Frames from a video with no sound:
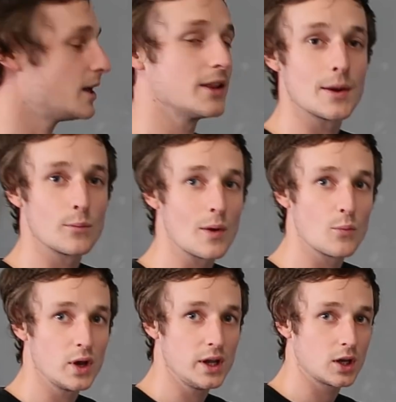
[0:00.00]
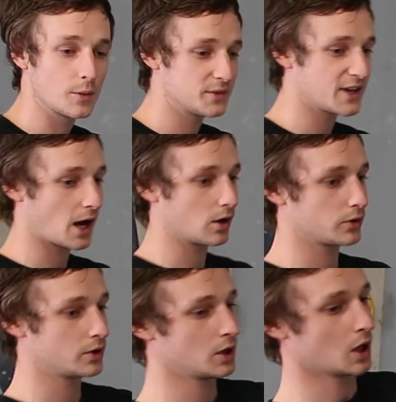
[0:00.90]
And then when we come
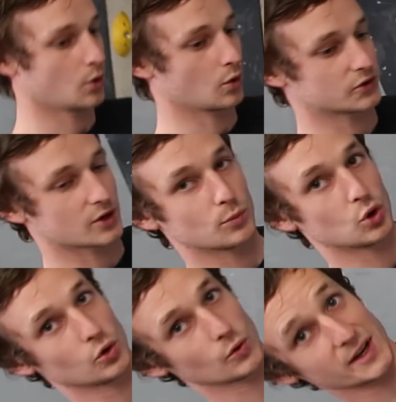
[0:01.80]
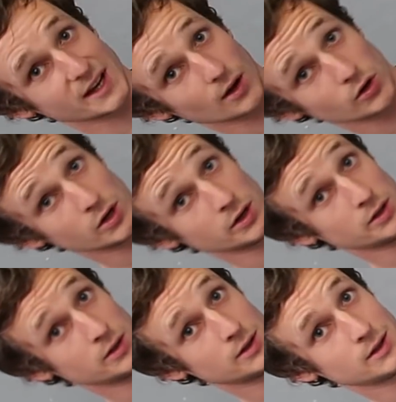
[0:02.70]
down, we want to come all the way down
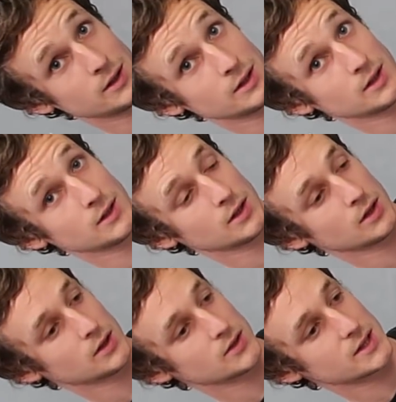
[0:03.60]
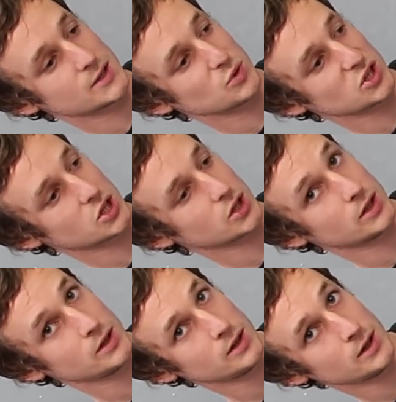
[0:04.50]
to this position